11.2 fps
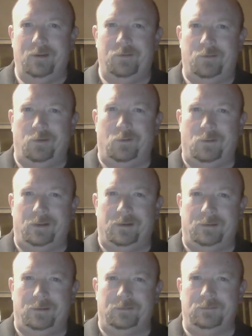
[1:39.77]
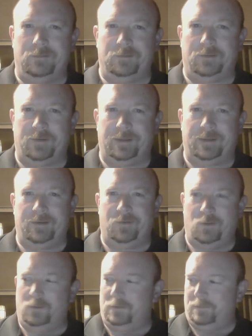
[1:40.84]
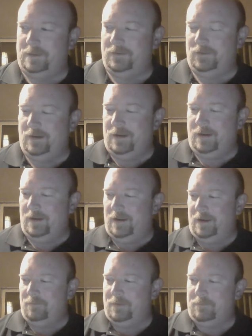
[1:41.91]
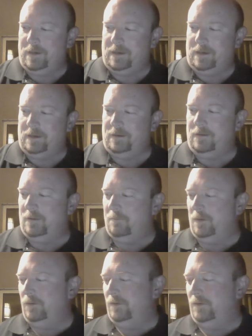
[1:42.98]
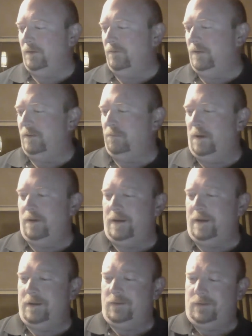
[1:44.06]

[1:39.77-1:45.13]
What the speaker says: So during these cooler months, I've been making the most of these brown ales.